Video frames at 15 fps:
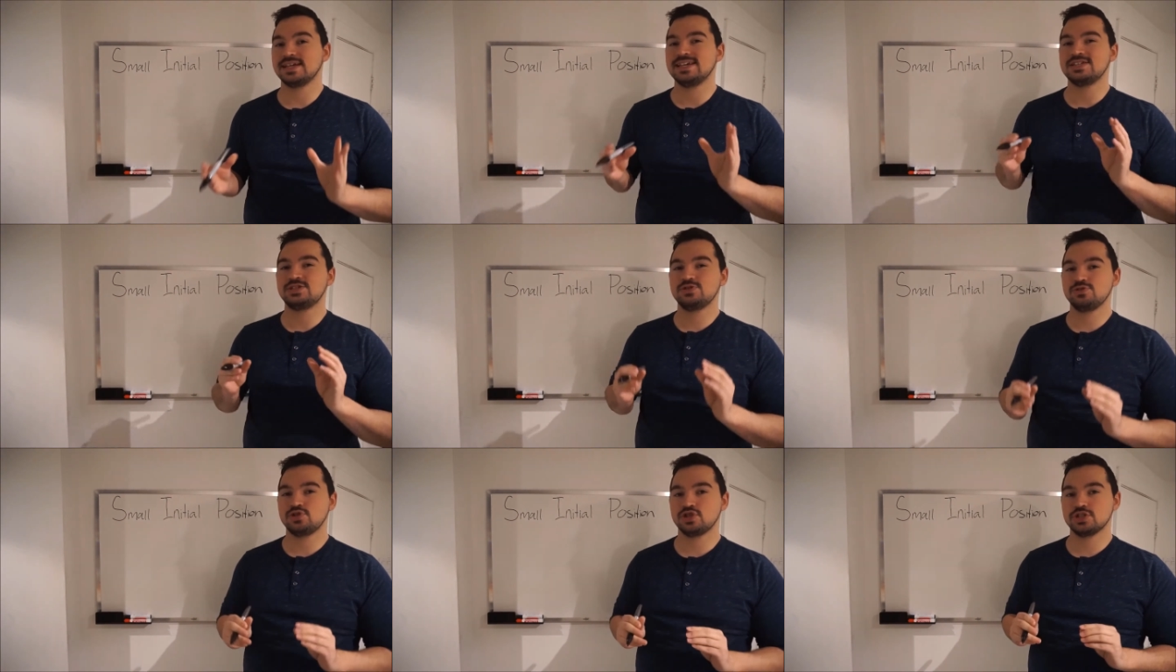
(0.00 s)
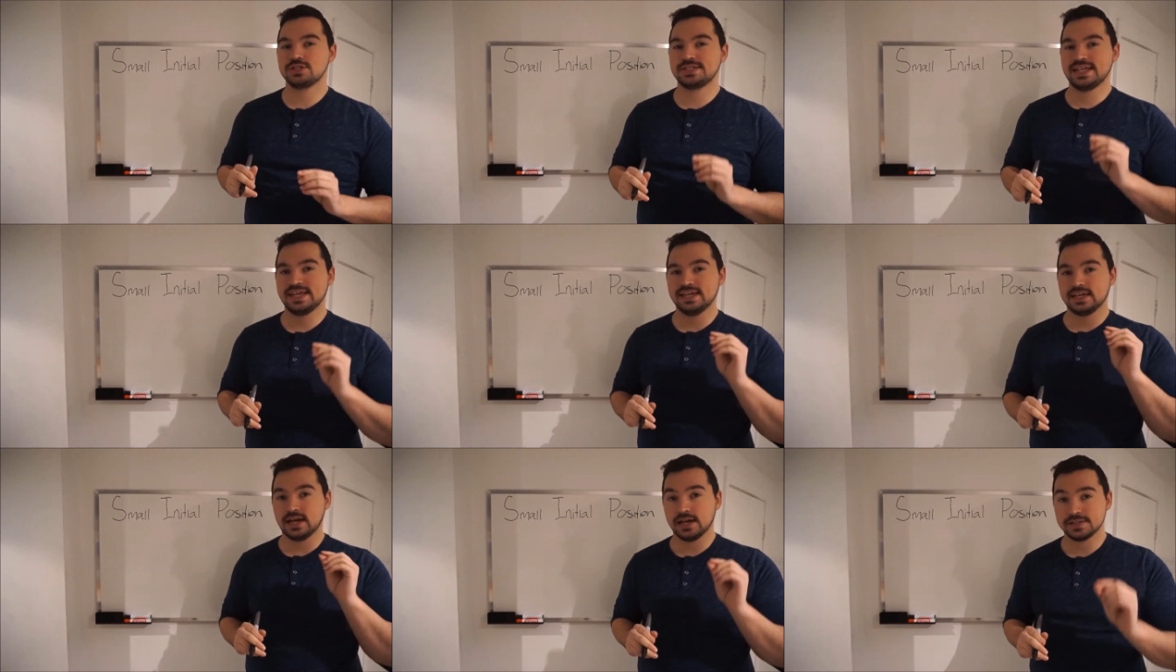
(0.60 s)
is you just
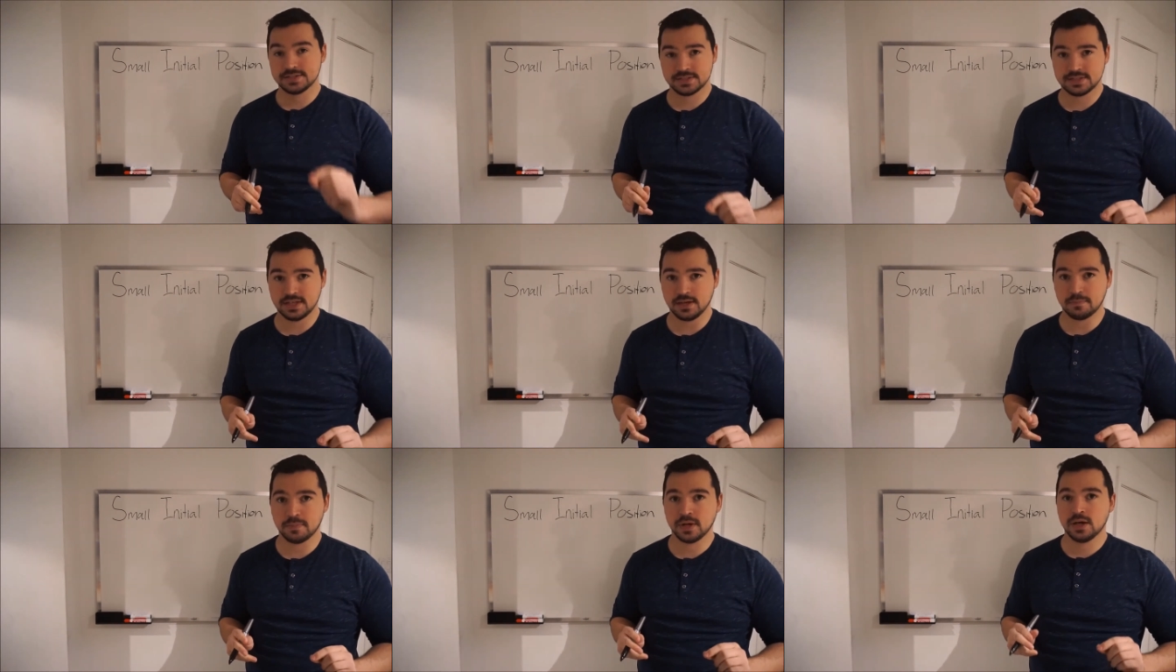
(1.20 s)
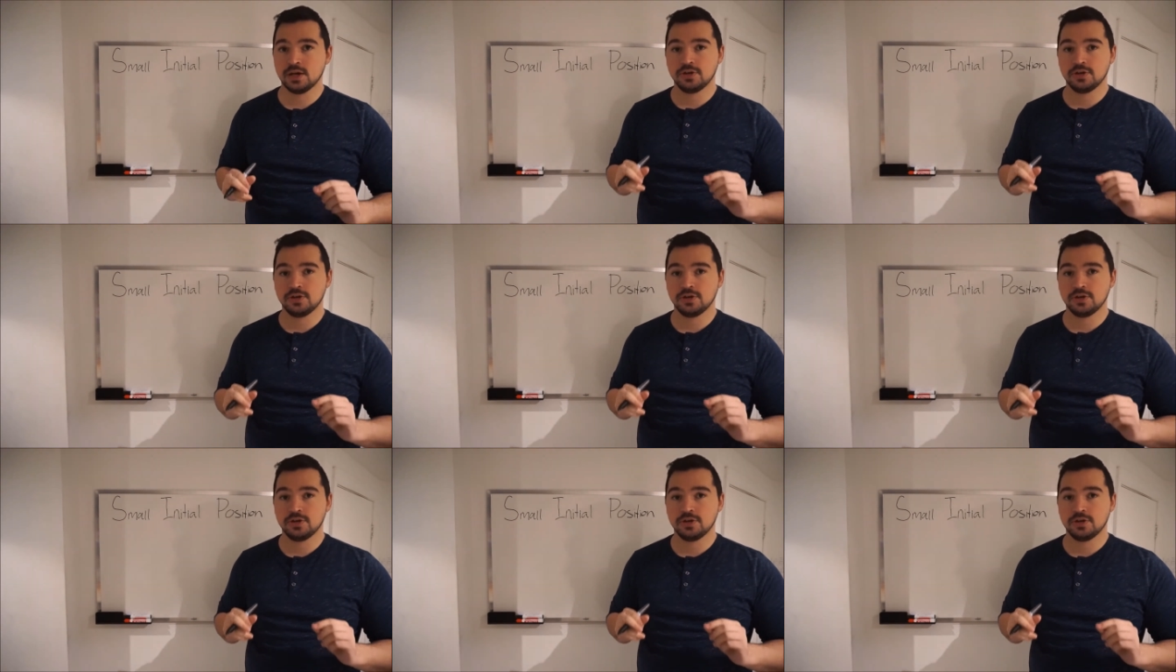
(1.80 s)
take a sip.